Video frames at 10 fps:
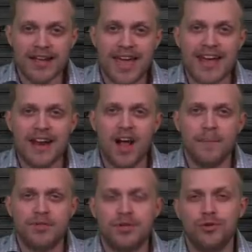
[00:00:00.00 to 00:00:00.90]
K
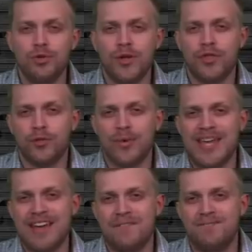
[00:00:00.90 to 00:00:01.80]
Dub two
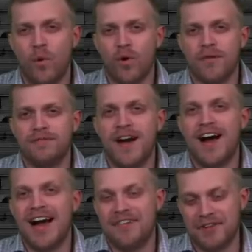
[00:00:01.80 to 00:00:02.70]
three four
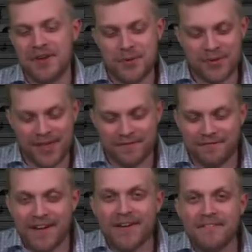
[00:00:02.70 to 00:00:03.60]
five with a
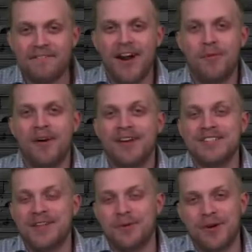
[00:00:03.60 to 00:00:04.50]
very funny one
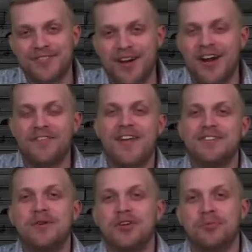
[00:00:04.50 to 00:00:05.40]
because there were a ton of
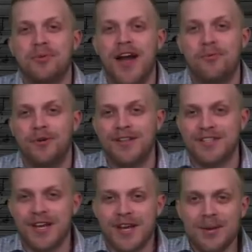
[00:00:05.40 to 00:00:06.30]
Antonio Brown ones,